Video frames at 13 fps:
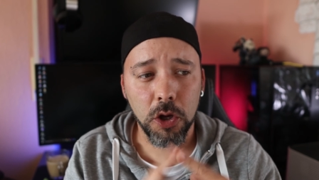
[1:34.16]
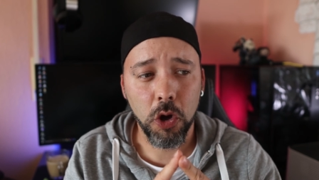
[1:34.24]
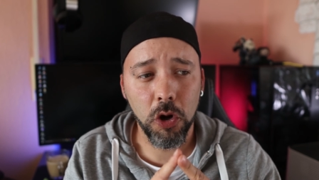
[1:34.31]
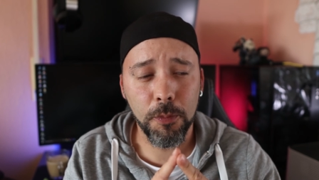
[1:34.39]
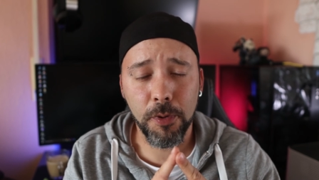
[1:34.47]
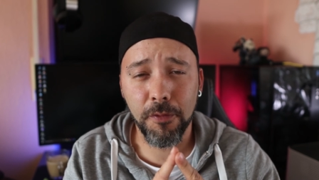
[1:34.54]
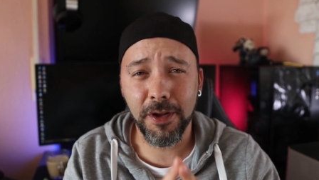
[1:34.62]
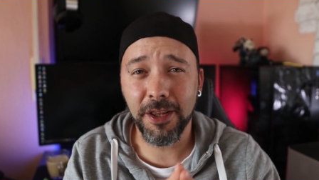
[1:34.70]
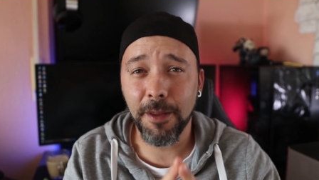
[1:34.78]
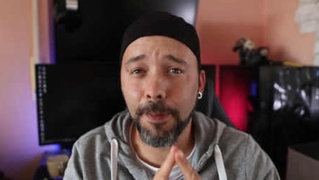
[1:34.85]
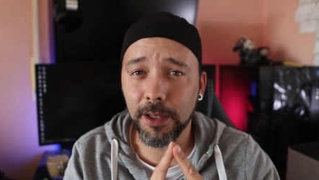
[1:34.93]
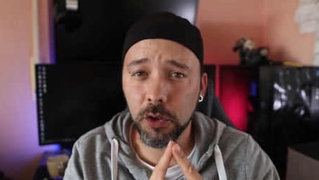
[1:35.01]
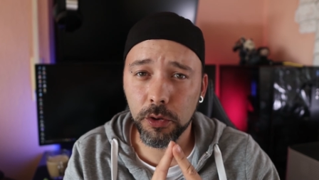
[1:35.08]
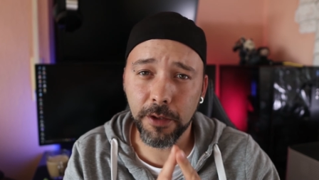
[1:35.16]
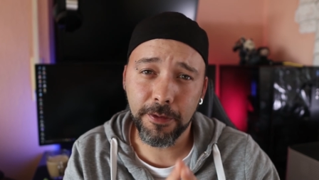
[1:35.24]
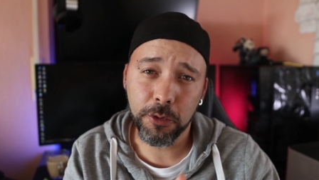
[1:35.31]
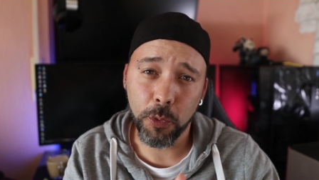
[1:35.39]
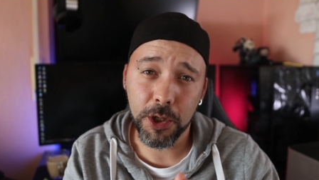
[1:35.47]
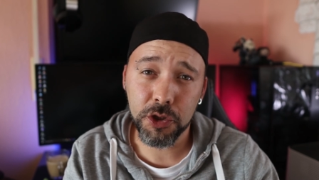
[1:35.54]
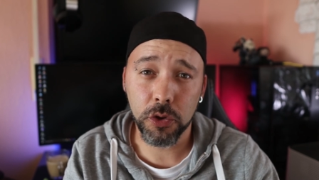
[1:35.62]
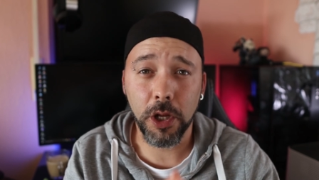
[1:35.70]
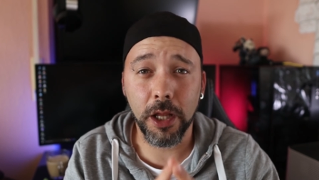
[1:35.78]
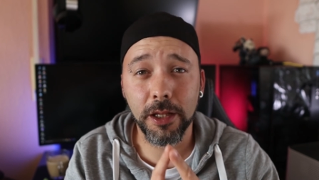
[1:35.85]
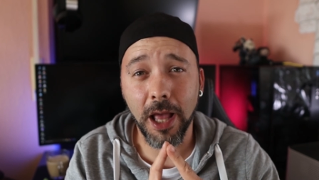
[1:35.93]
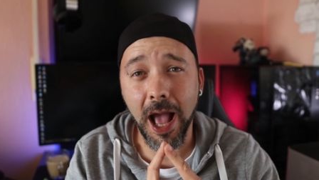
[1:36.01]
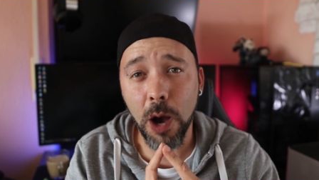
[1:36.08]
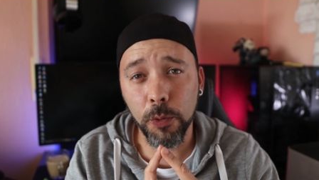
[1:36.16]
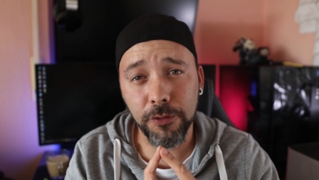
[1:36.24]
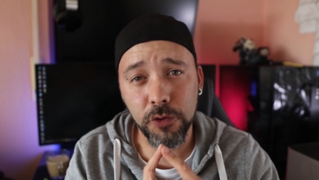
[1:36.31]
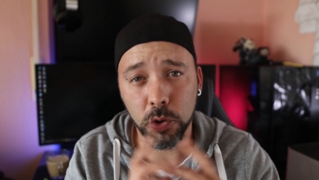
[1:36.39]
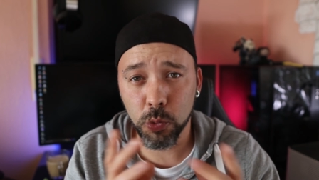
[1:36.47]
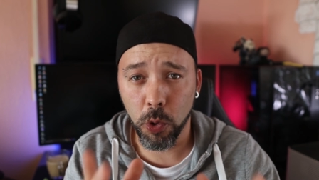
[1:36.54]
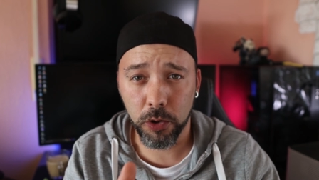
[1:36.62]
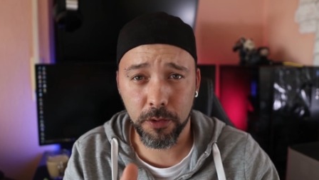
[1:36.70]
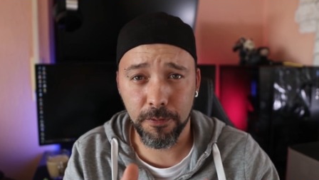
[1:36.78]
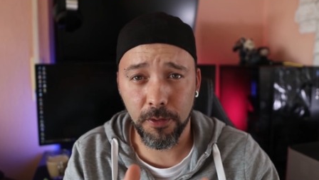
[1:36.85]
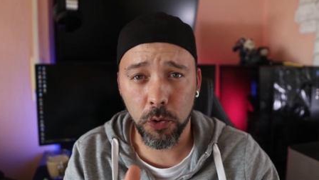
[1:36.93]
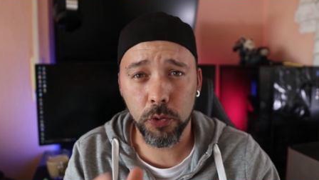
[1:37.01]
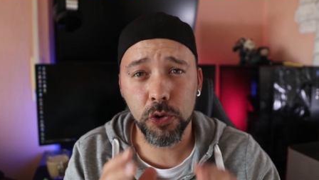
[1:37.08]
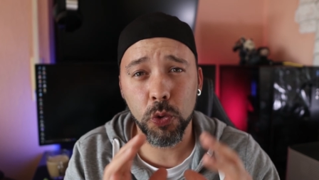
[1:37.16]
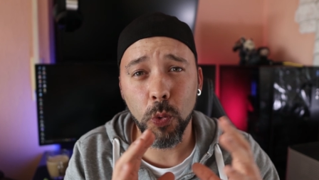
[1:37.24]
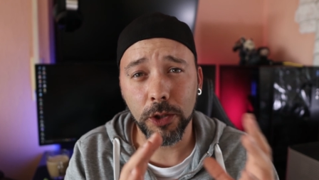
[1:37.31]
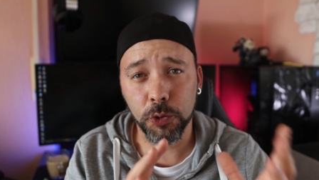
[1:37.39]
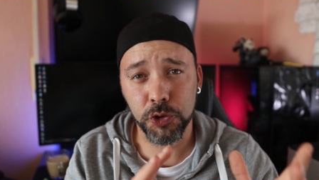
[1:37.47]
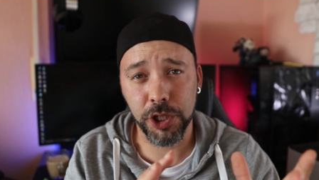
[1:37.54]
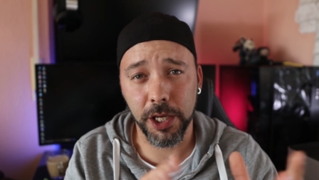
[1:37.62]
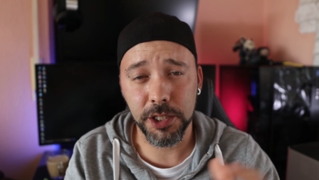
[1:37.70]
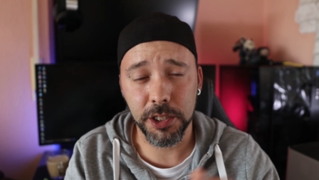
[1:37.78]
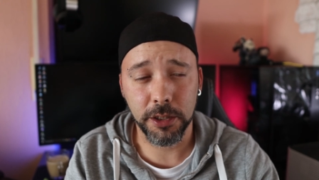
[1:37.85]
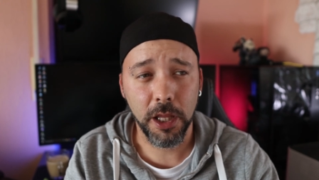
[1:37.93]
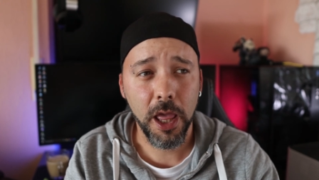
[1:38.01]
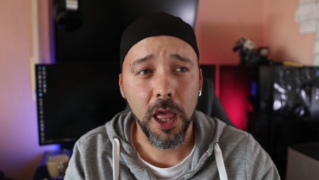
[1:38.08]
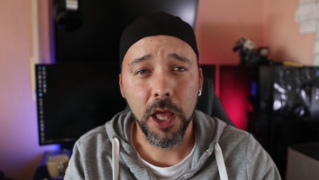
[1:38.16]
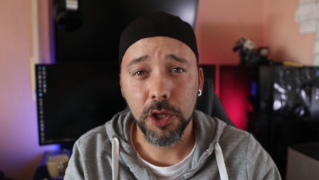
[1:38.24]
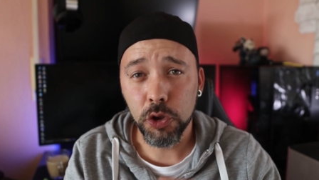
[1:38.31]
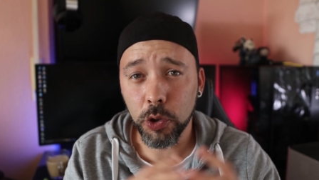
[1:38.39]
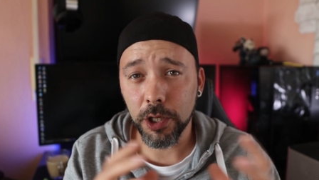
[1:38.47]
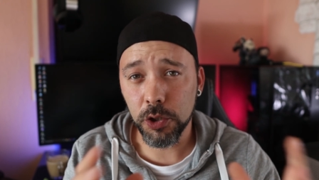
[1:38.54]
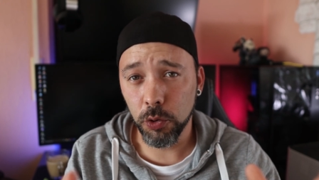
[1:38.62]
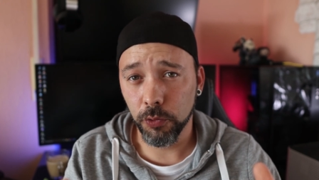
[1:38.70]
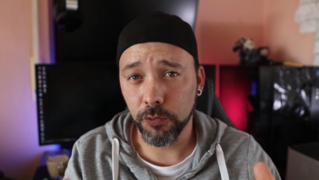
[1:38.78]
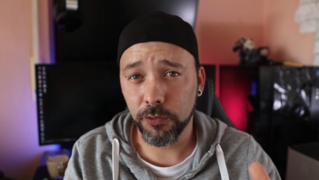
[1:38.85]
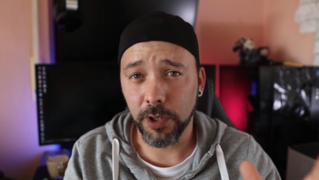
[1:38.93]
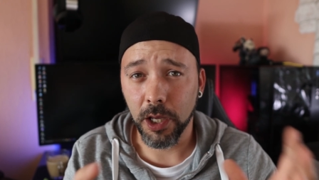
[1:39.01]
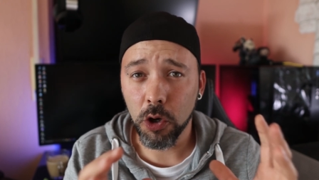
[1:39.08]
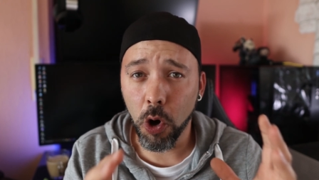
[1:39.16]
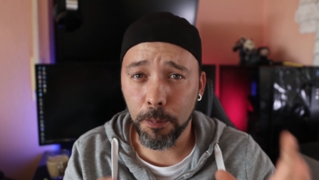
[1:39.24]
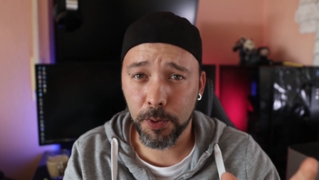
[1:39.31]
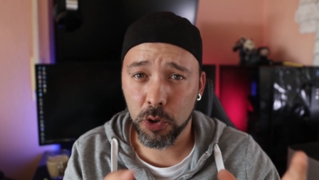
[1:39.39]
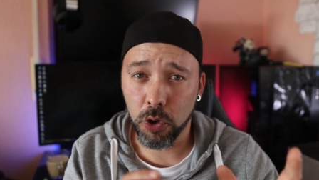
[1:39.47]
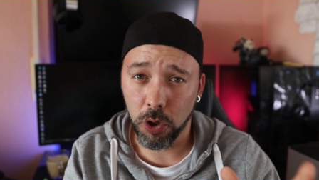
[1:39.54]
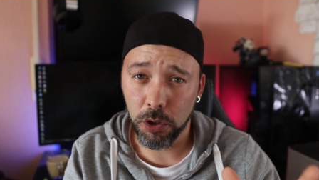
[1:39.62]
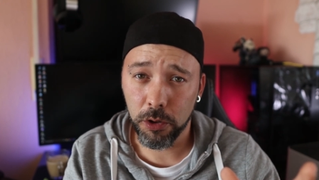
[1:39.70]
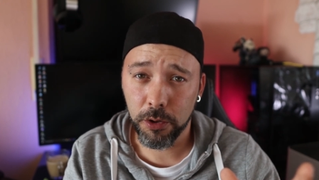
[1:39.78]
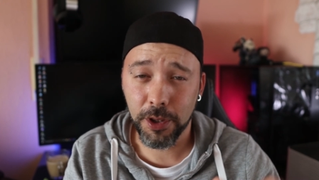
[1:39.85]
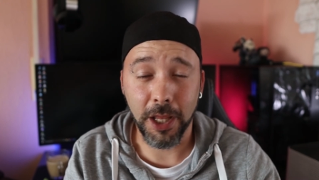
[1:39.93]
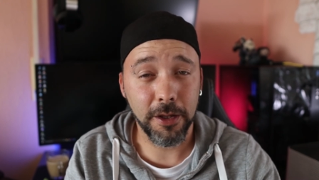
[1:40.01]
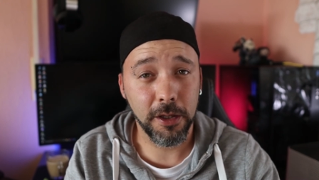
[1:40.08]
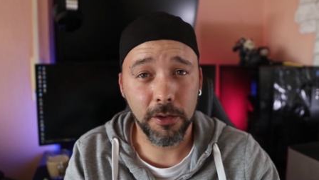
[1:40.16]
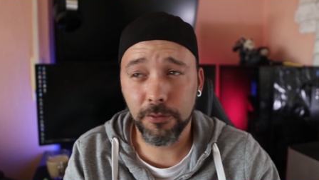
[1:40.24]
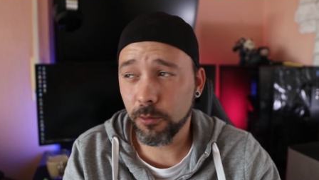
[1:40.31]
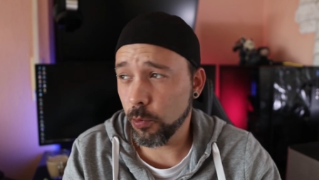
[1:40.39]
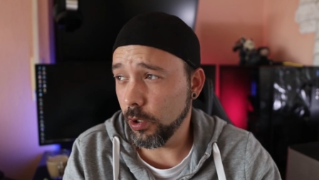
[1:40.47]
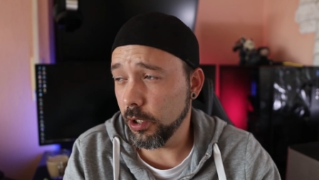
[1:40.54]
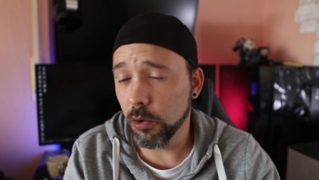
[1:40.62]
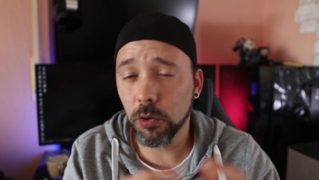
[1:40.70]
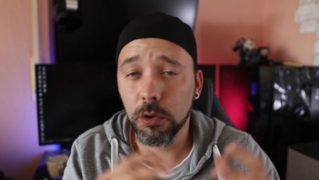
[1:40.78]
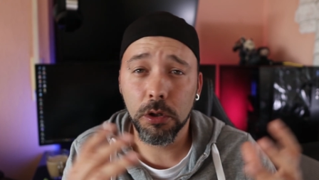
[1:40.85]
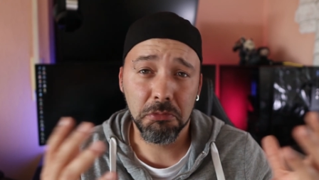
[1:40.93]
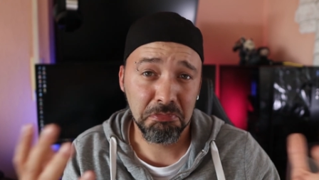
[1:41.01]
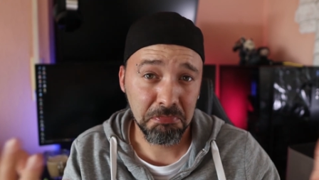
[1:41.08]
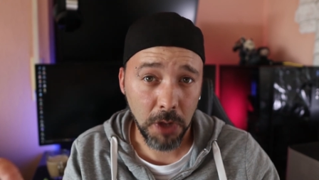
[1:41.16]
Color profile, depending on the situation and how is your workflow, you want to change it. You can use the GoPro color that is really look